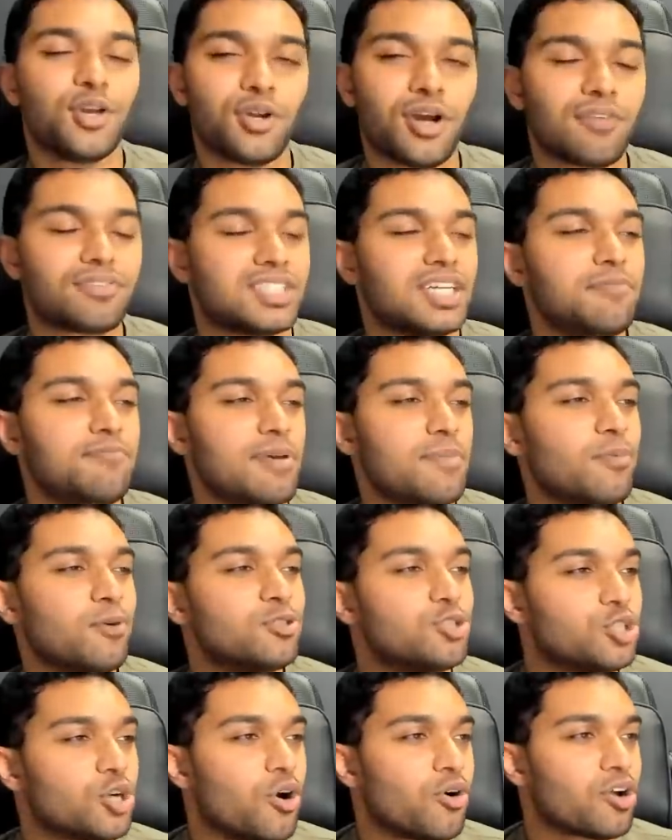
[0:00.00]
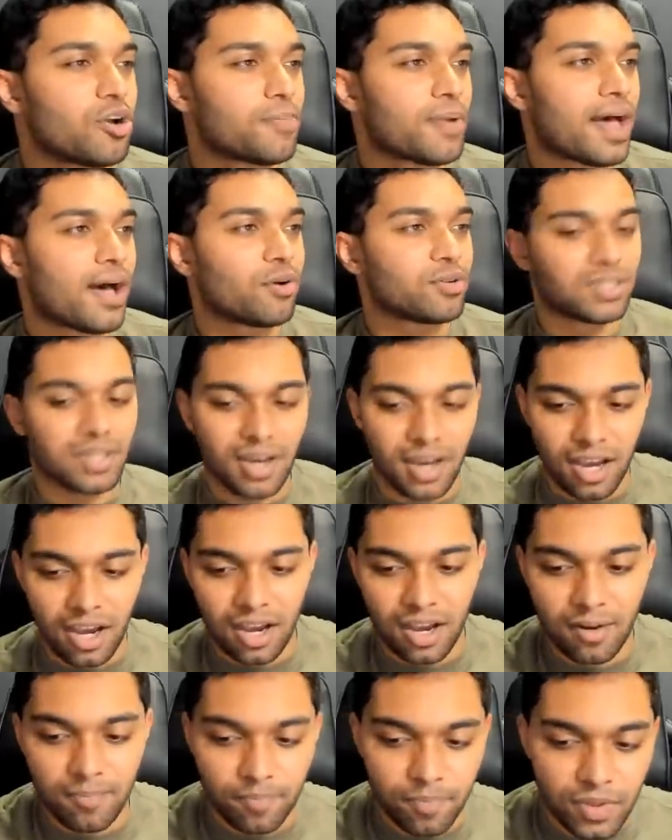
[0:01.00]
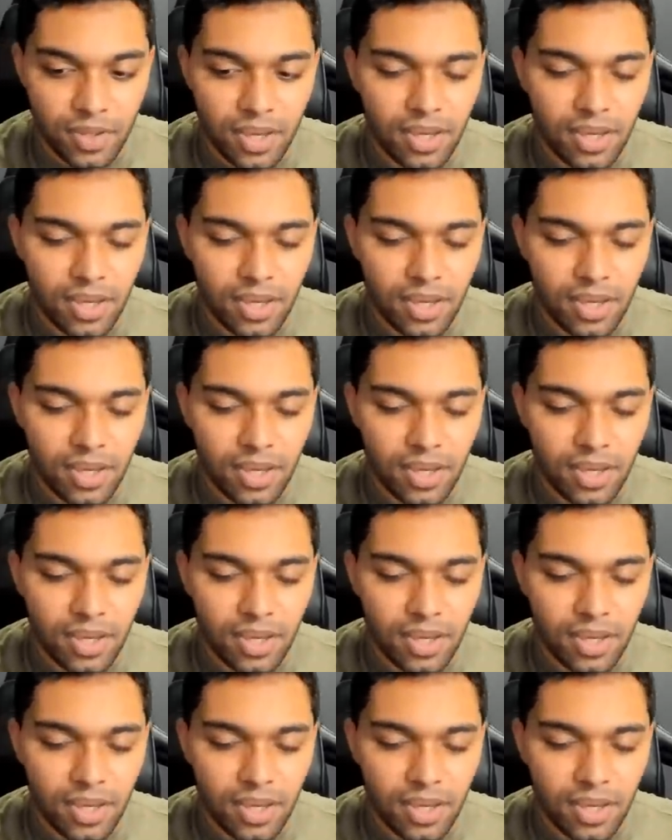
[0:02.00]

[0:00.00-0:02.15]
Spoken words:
seen people joke about, in